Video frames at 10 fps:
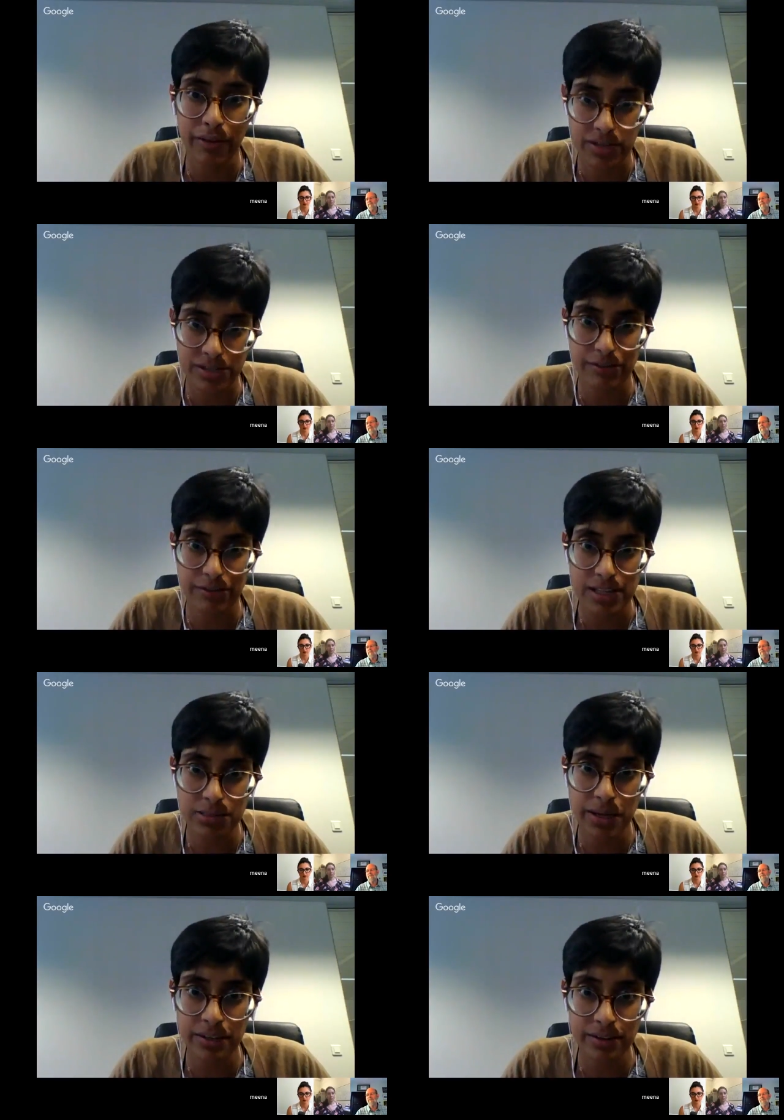of this
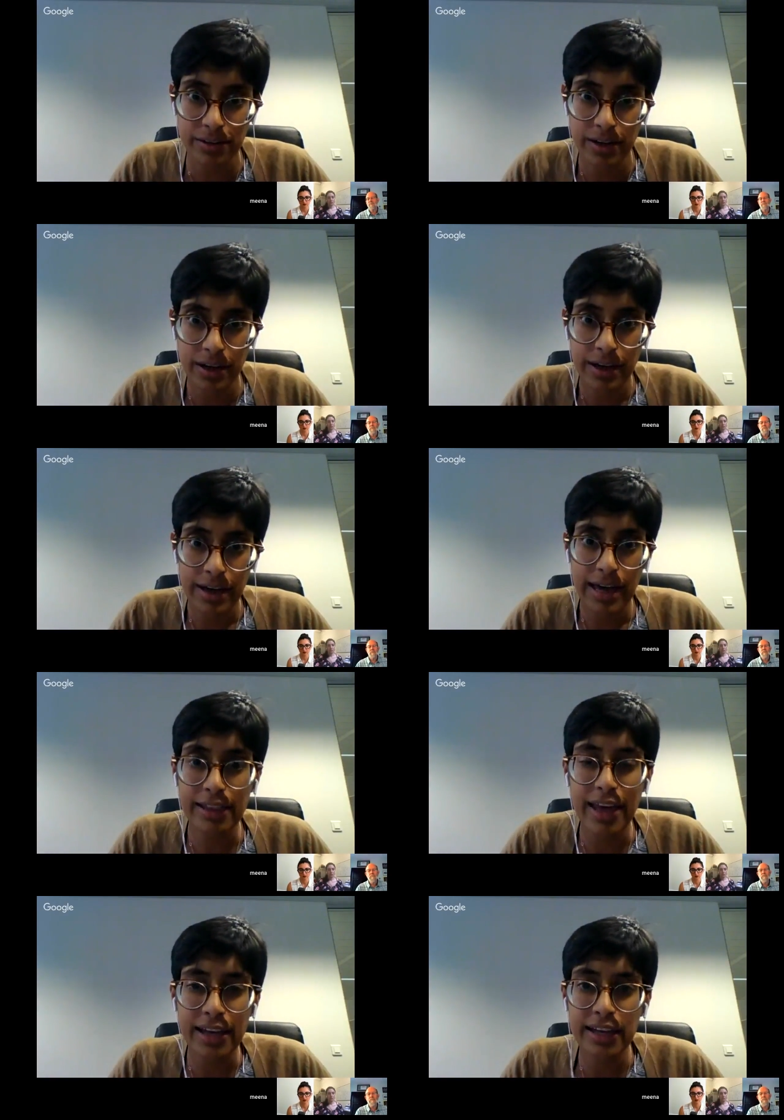investment,
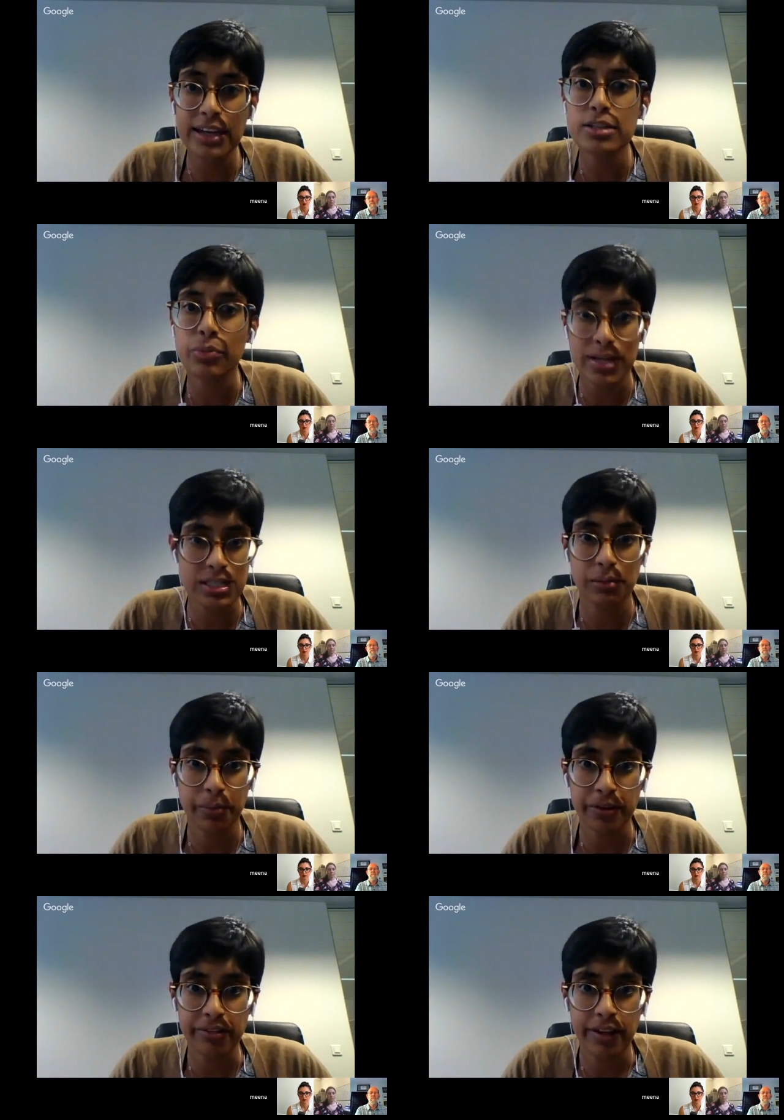and that it is
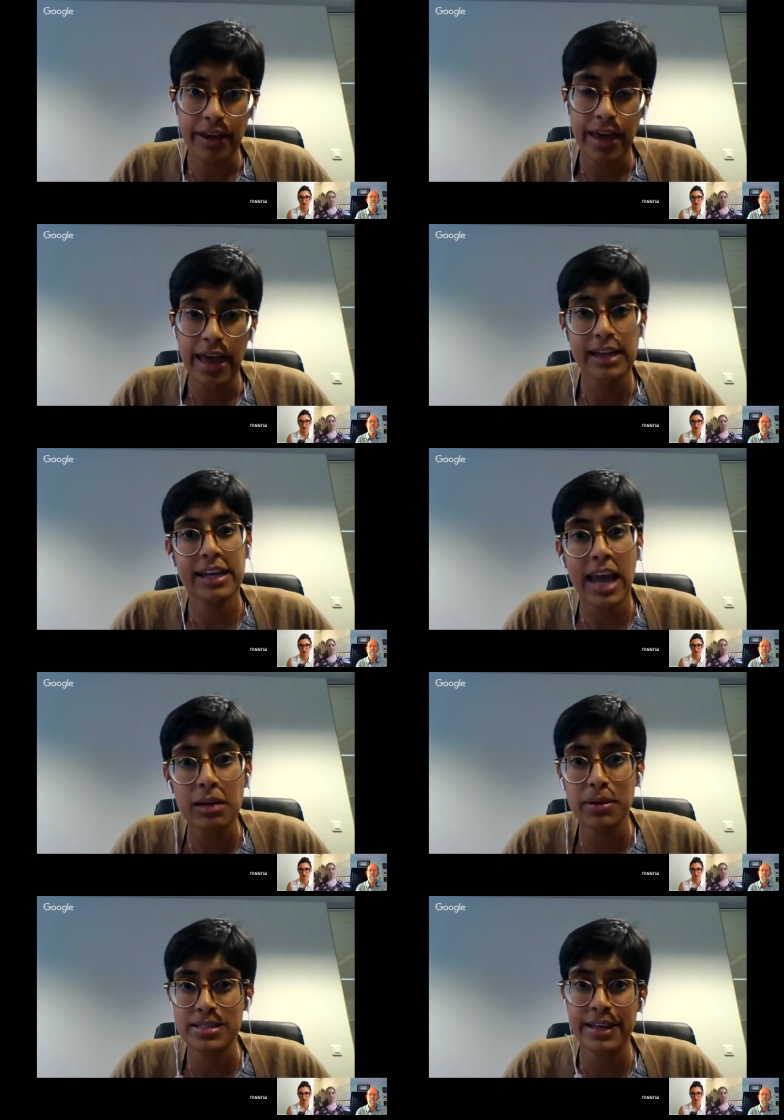reasonable, and it
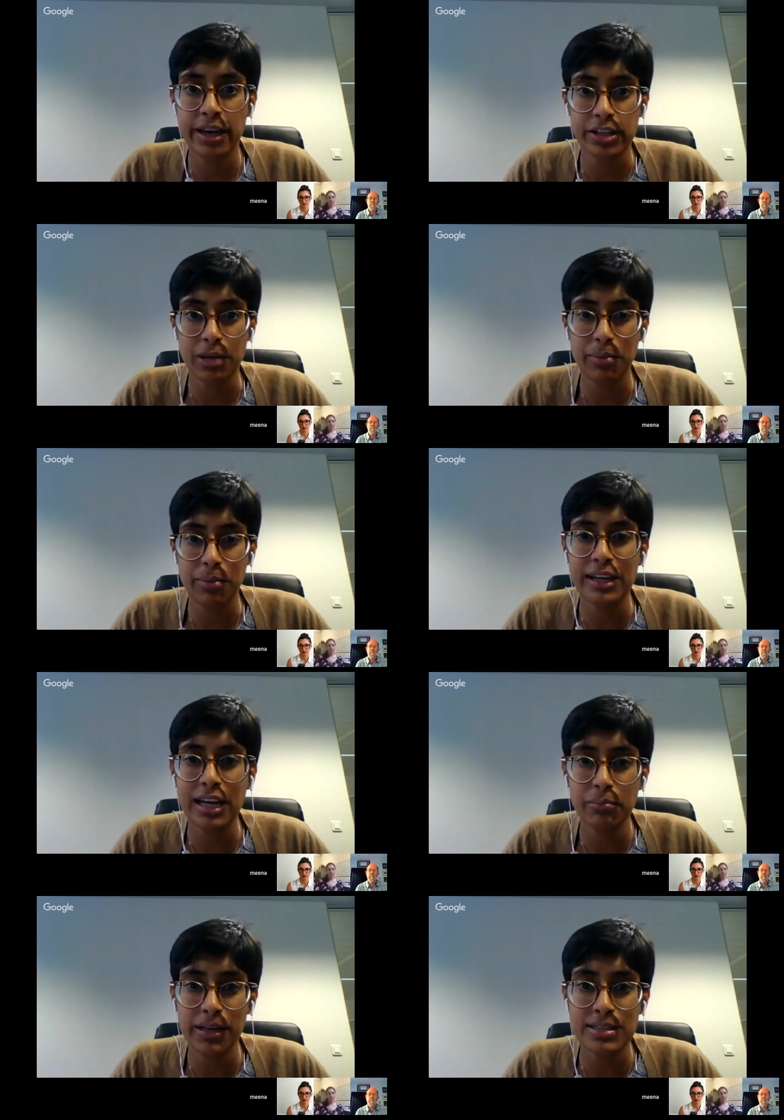can be scaled up, and it
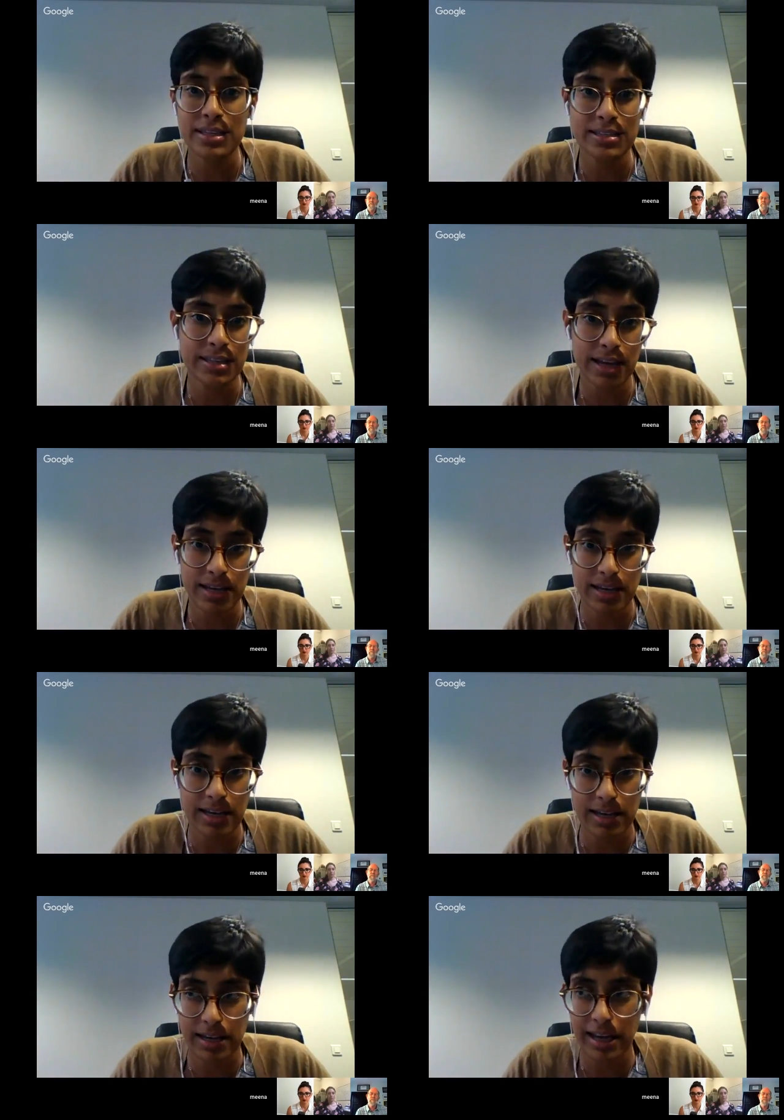can be
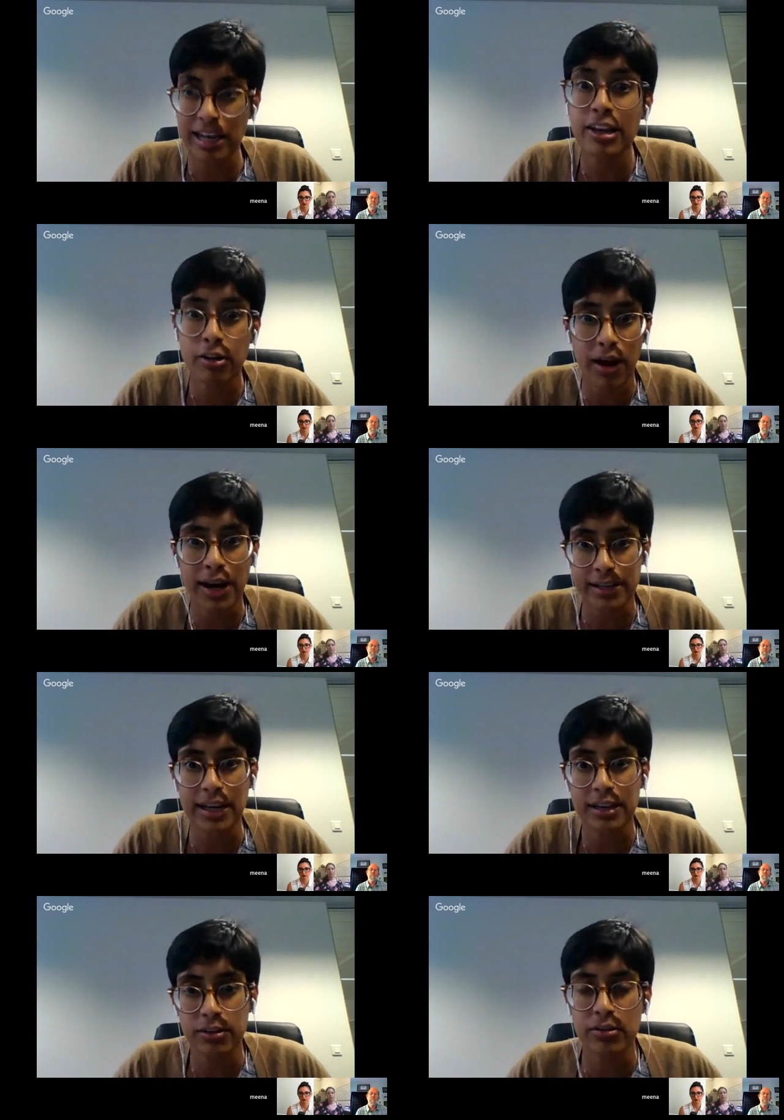integrated
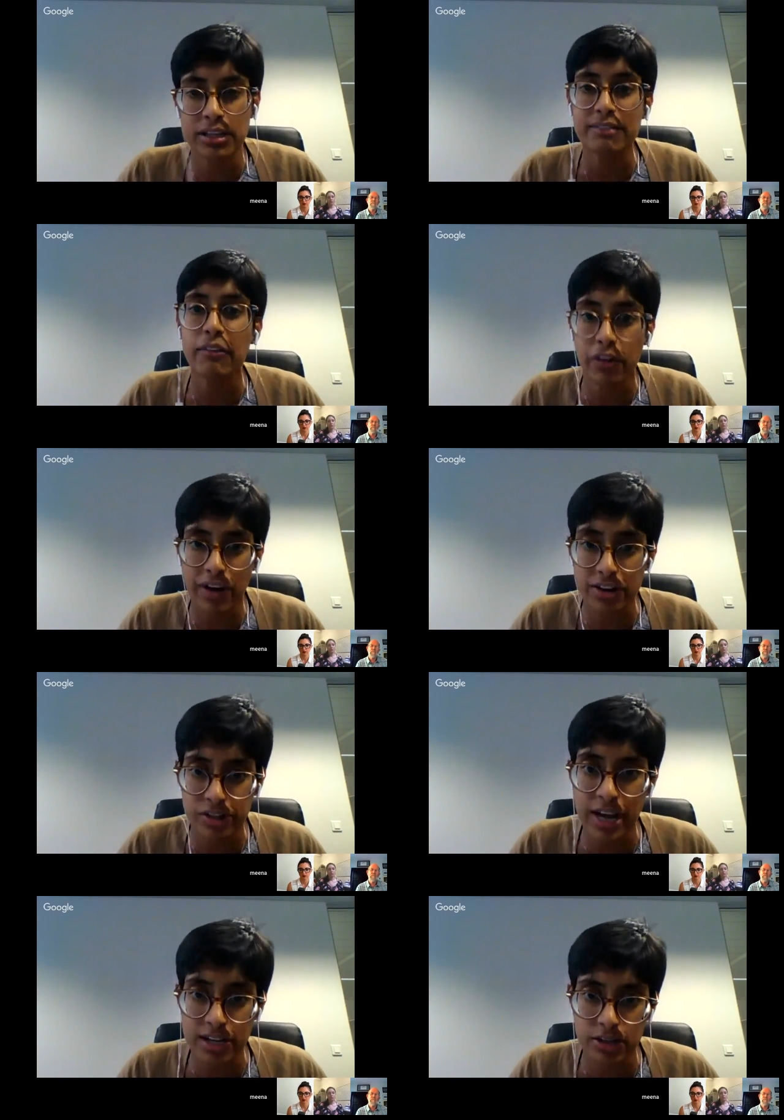into the delivery of
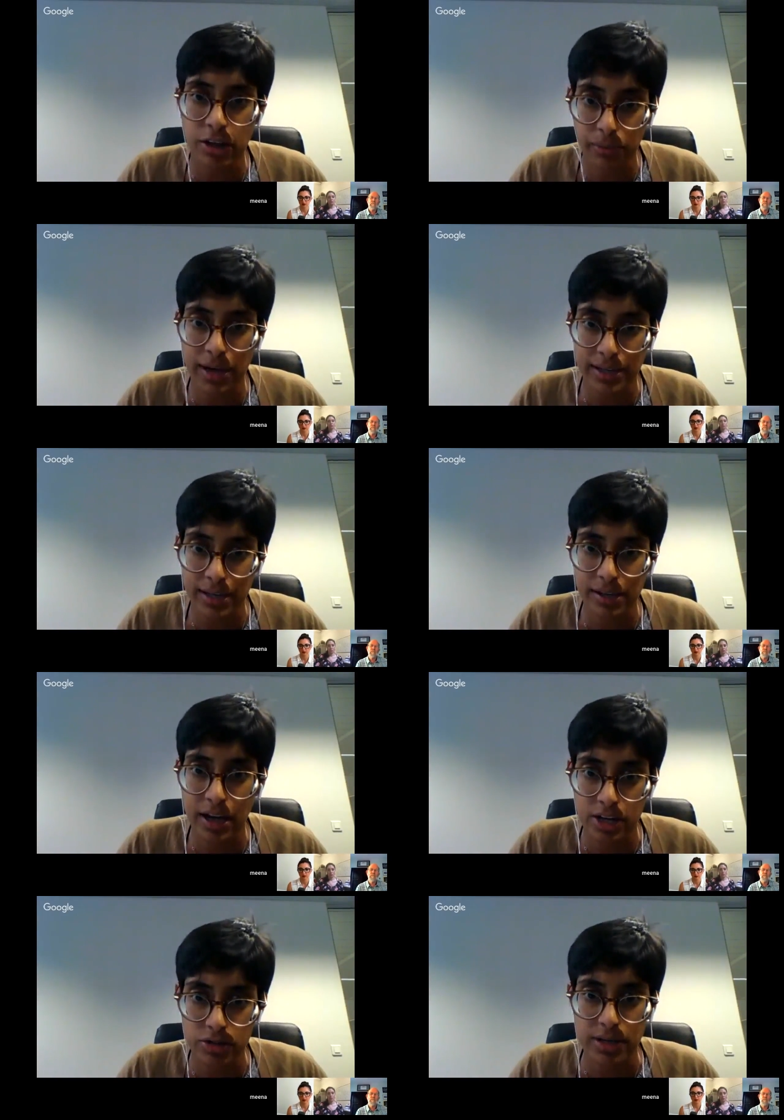education already in the
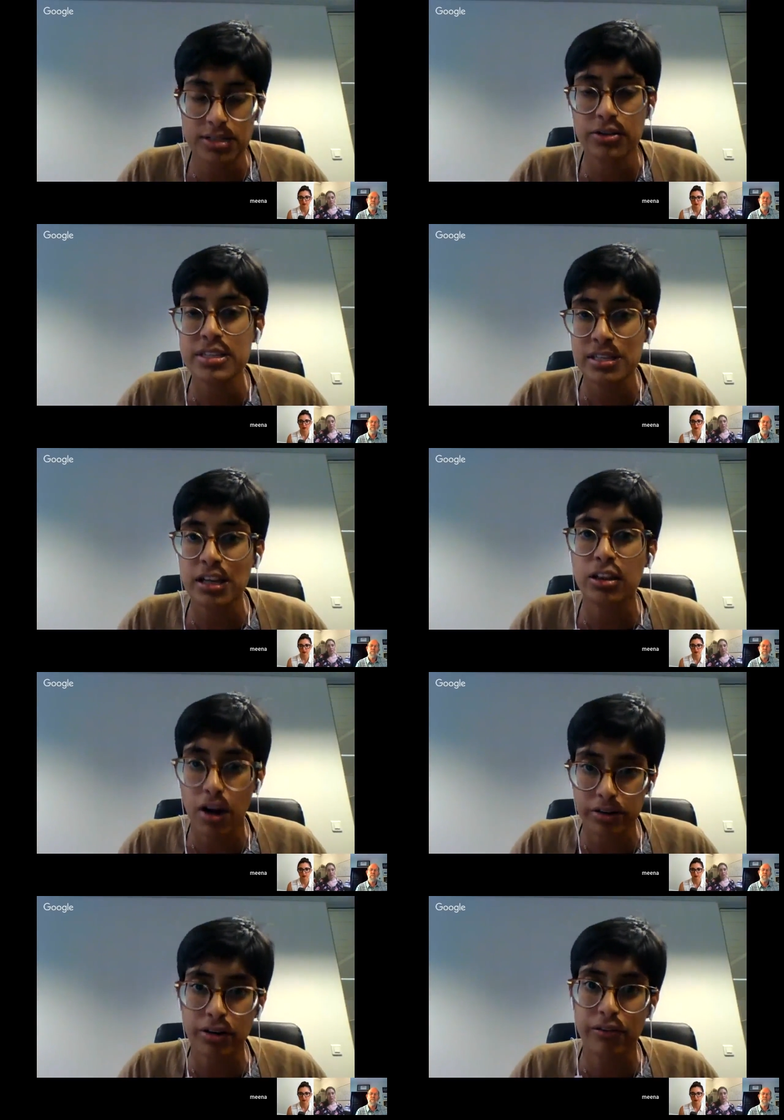country. So this is a
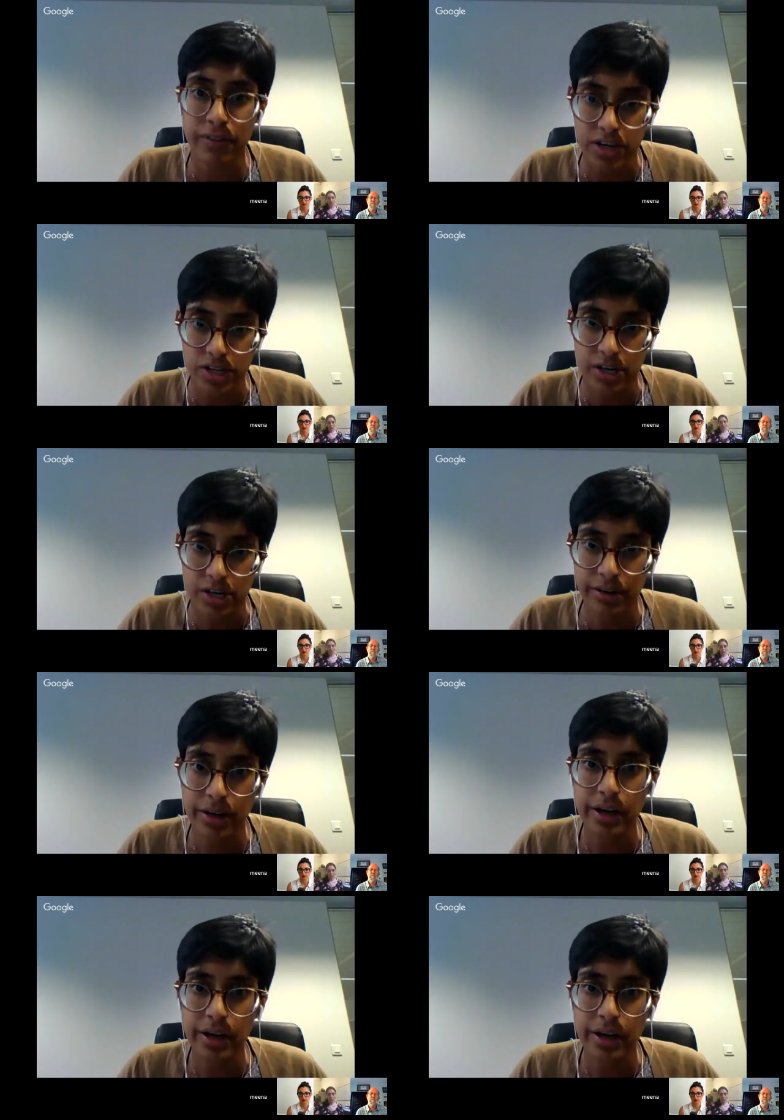long-term vision.